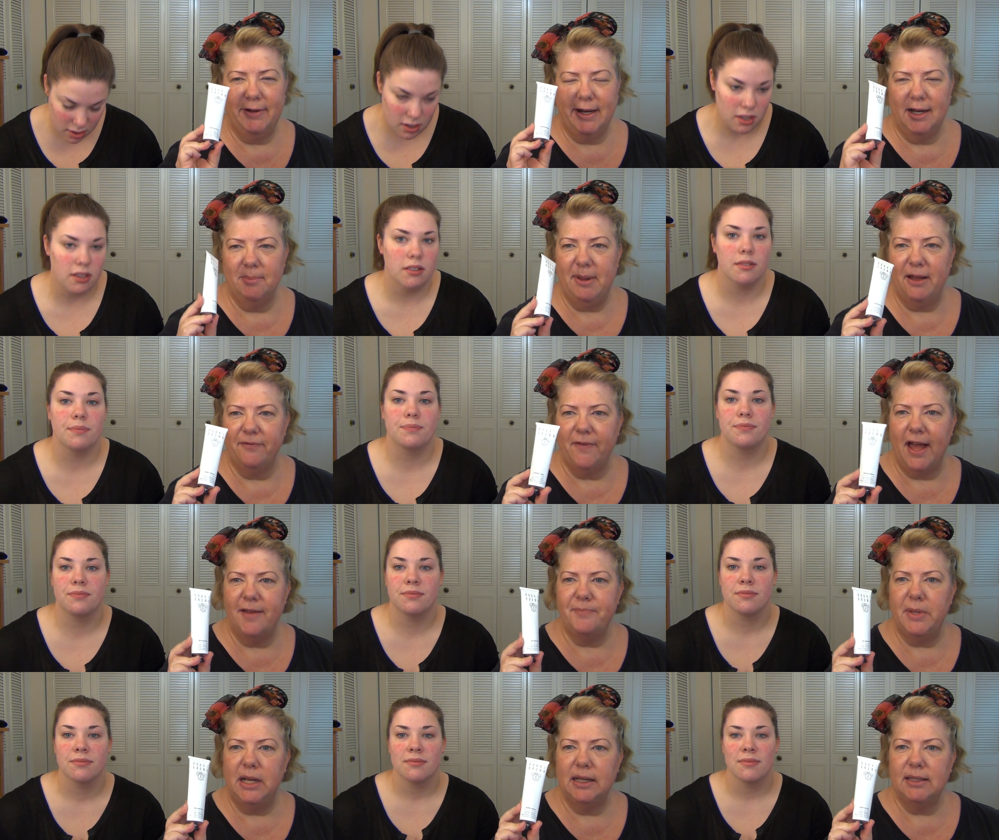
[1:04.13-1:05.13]
Speaker 1: leave it on about
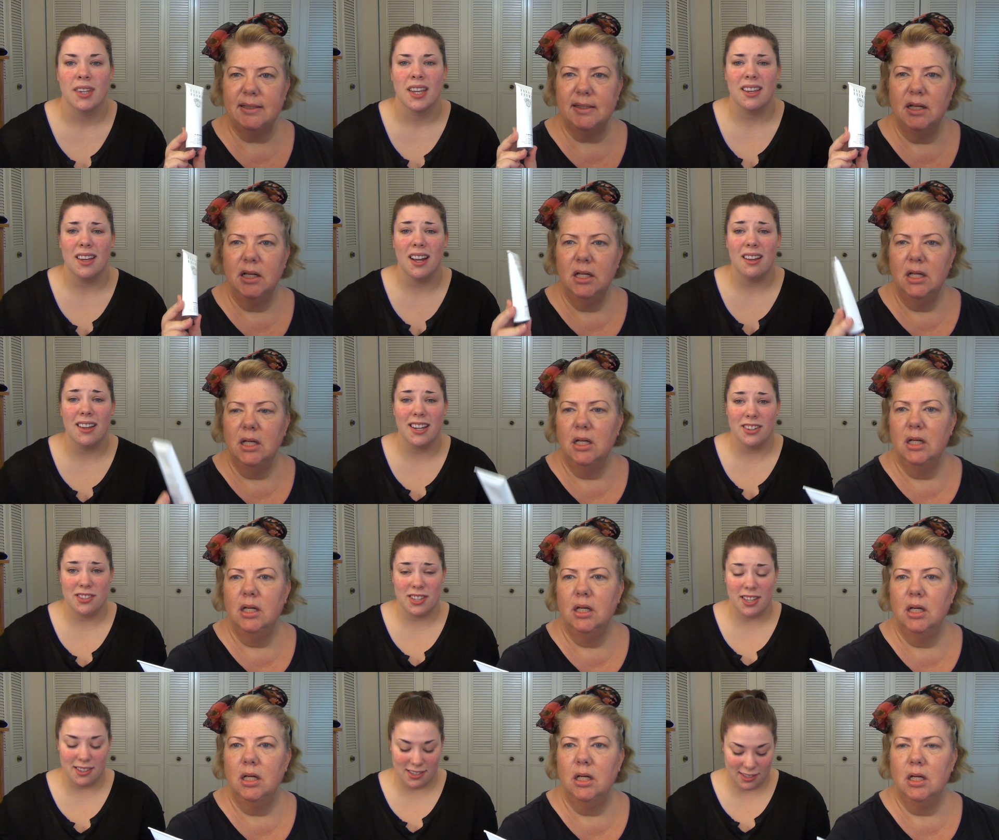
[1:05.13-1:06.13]
five
Speaker 2: minutes. You gotta let your
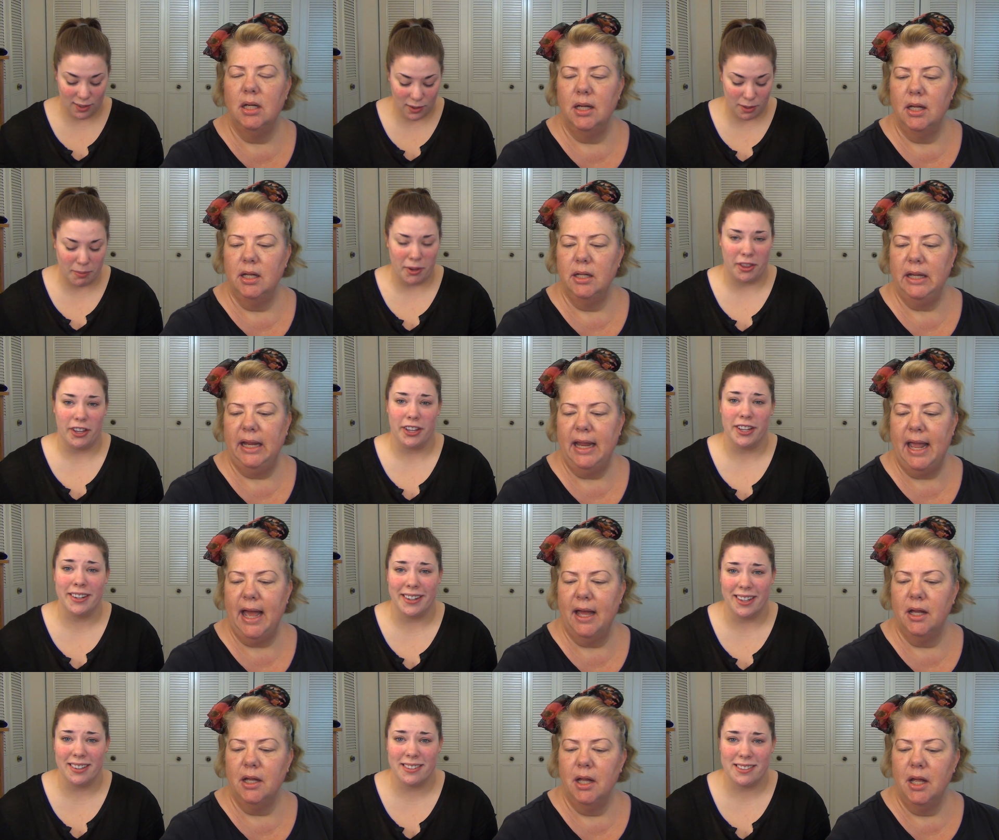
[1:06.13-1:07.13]
skin soak up all the
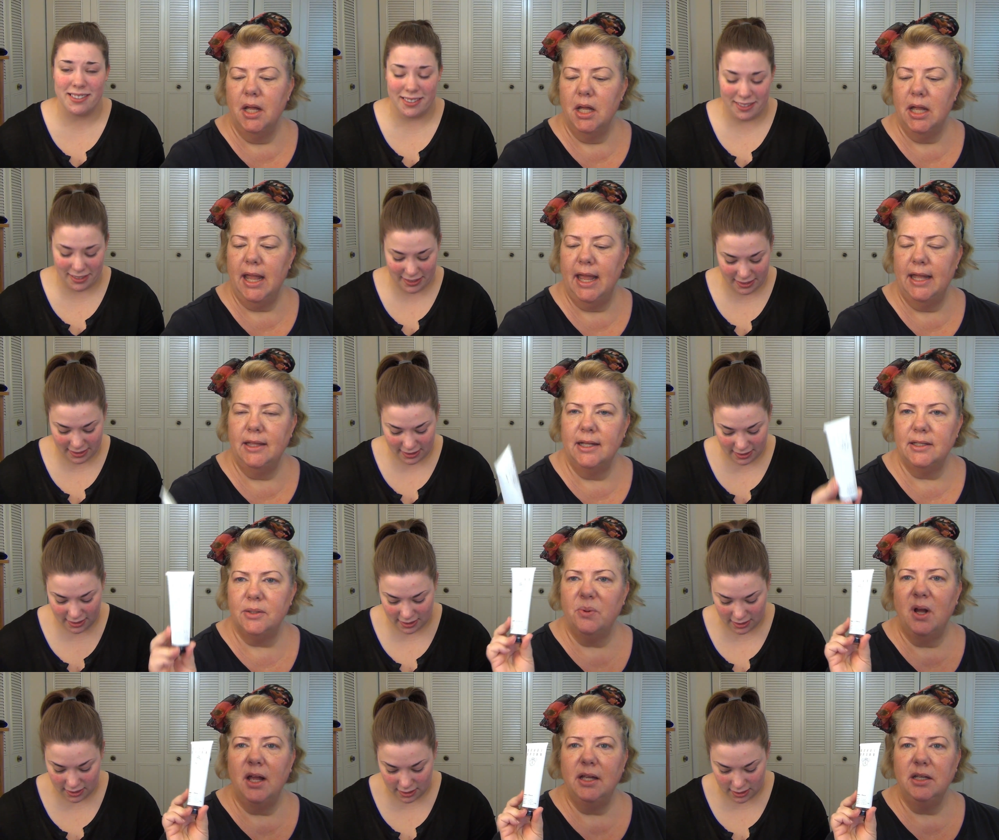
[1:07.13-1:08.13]
goodness.
Speaker 1: Yeah. And this
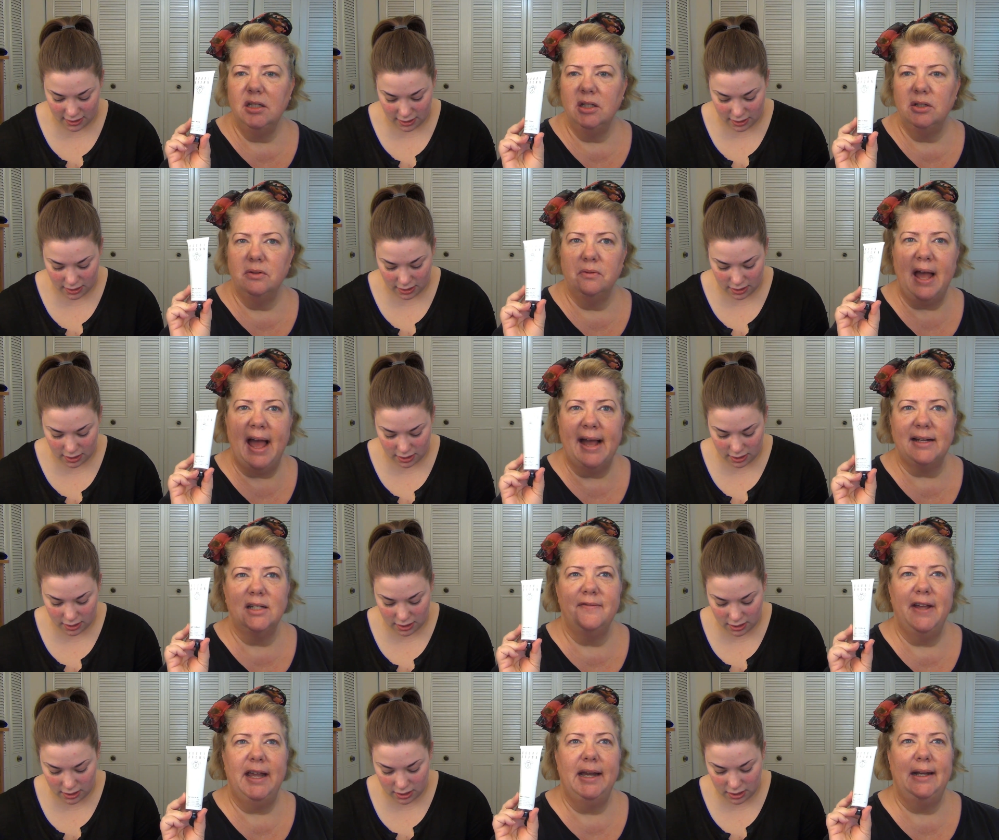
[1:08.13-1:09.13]
one you
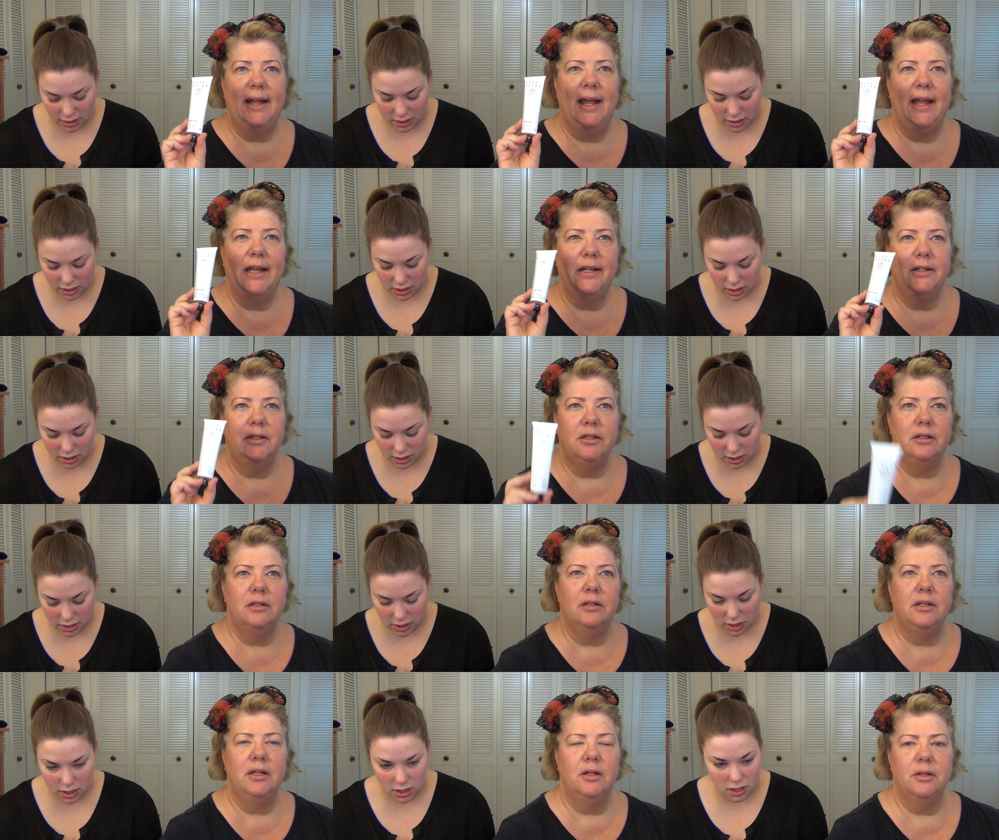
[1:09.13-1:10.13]
activate and,
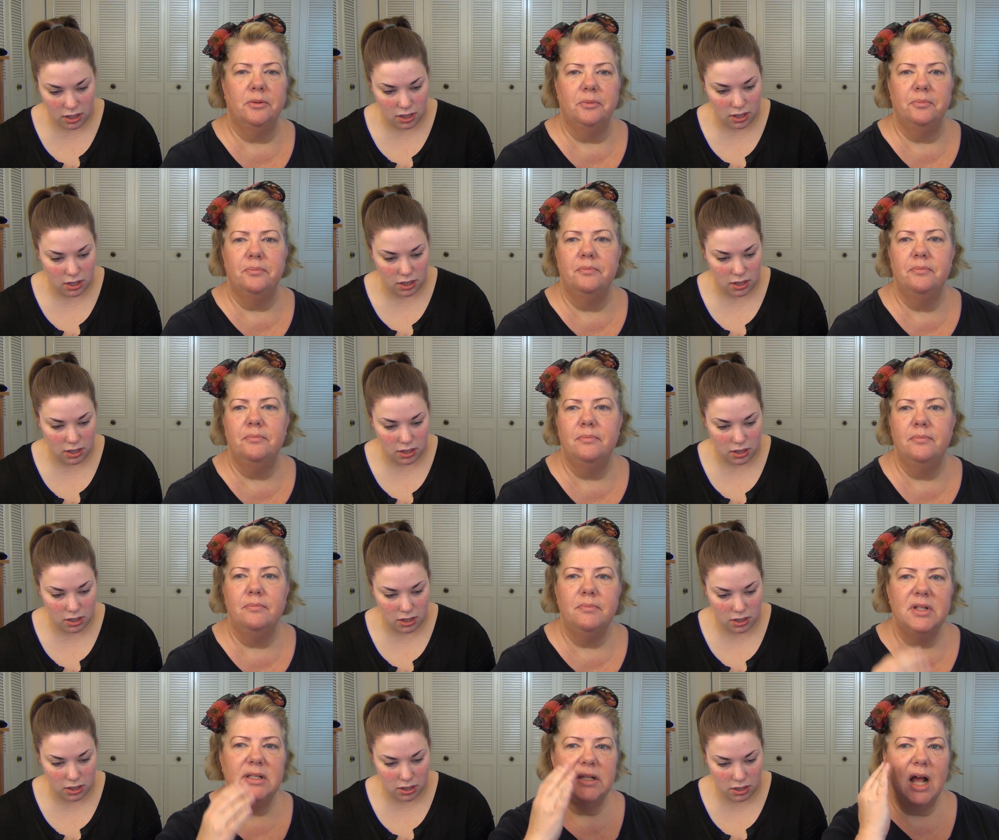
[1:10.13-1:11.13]
you know,
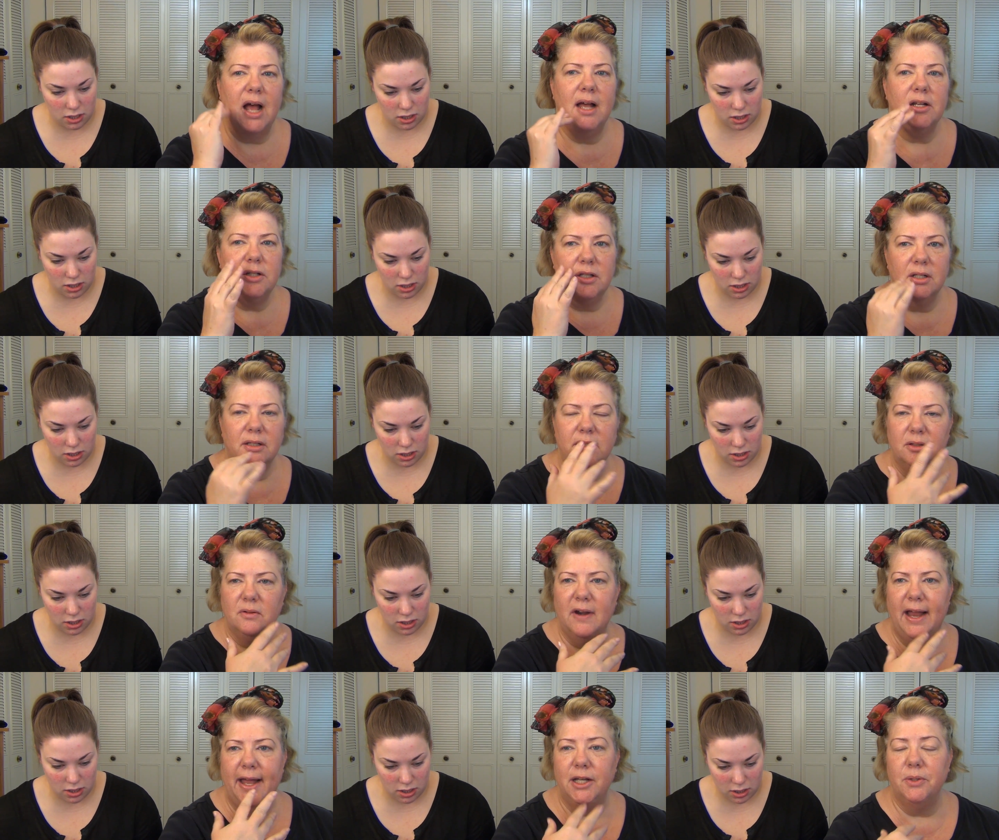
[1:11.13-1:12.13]
massage the little
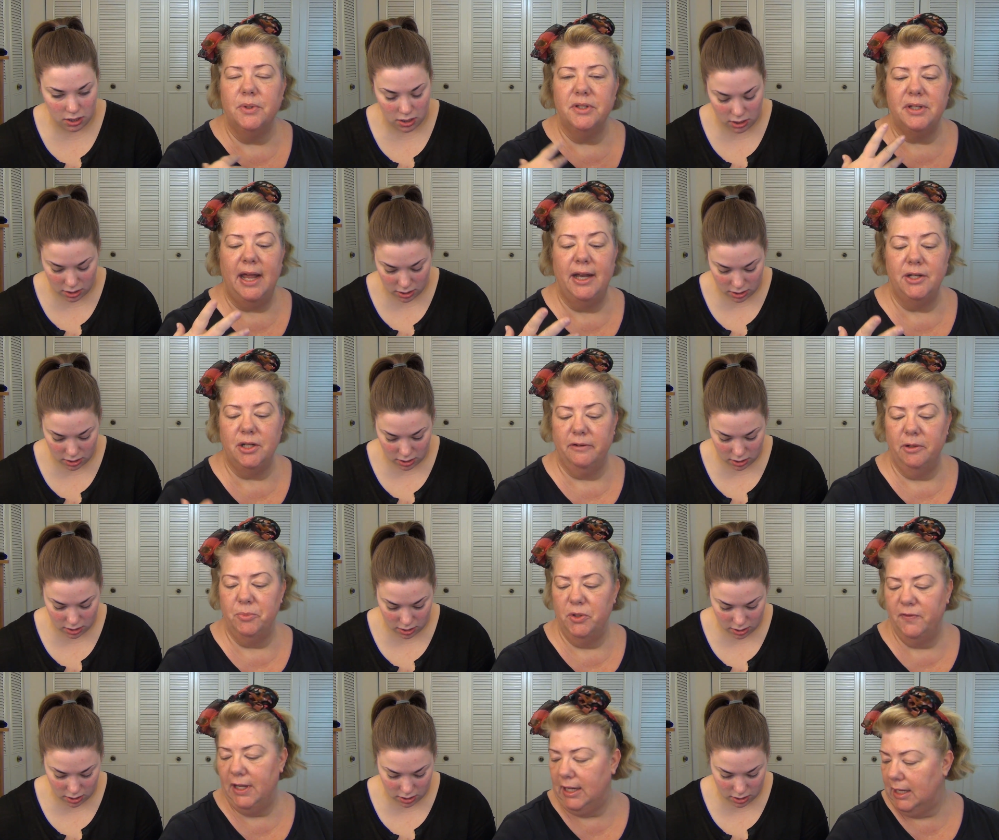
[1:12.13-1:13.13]
granules as you're
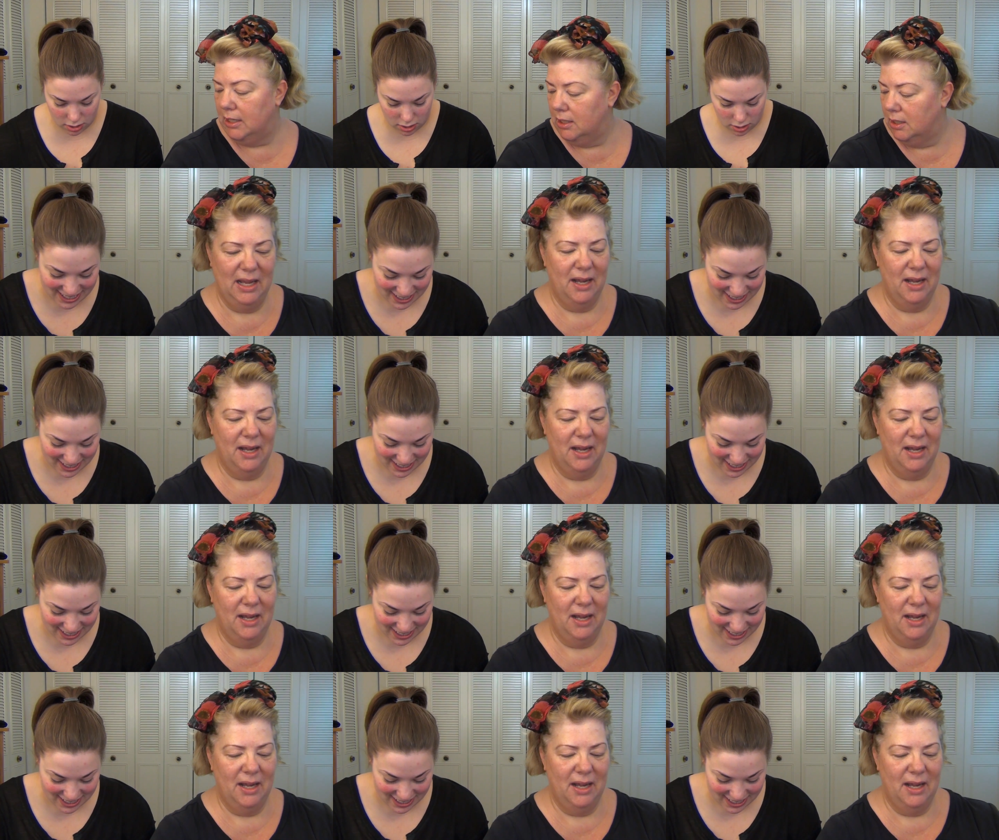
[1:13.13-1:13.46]
removing it.